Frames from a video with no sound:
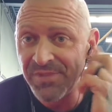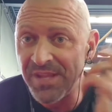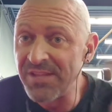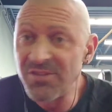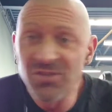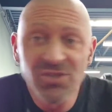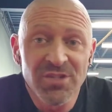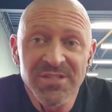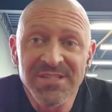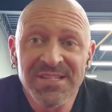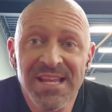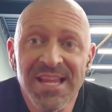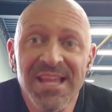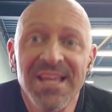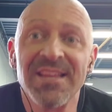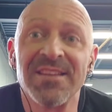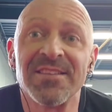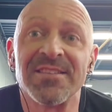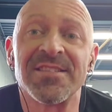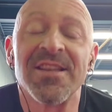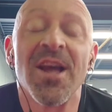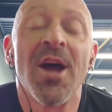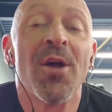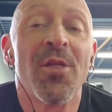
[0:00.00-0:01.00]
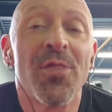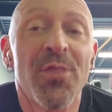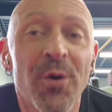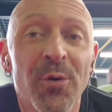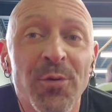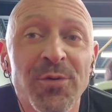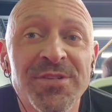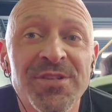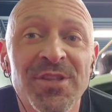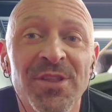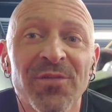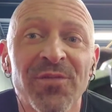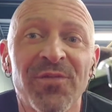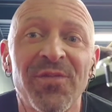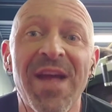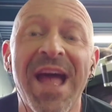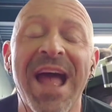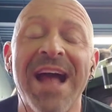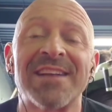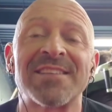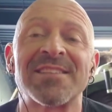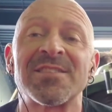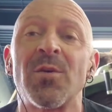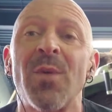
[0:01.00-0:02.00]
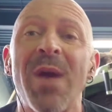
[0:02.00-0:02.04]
It just is. Those are the facts.